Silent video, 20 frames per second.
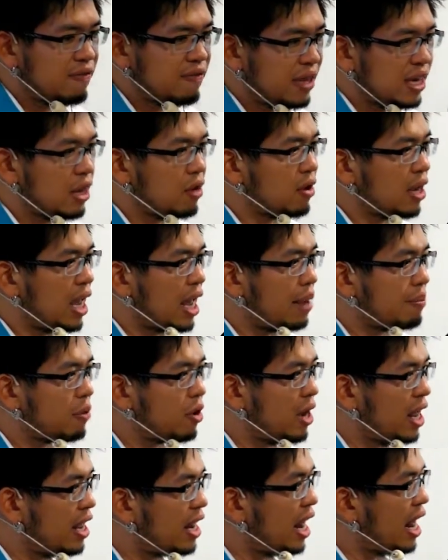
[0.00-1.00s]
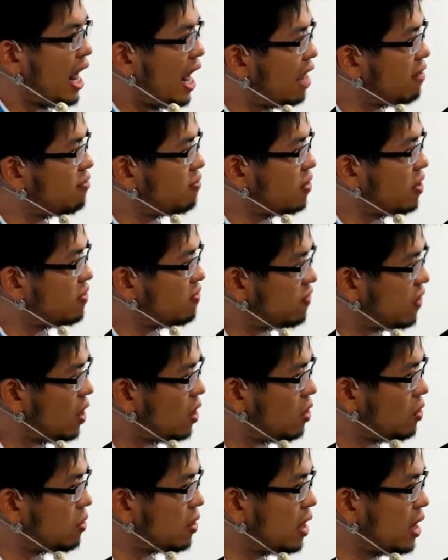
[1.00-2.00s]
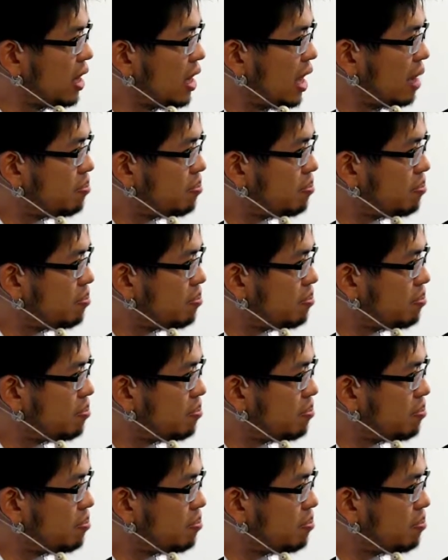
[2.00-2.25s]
video camera and every phone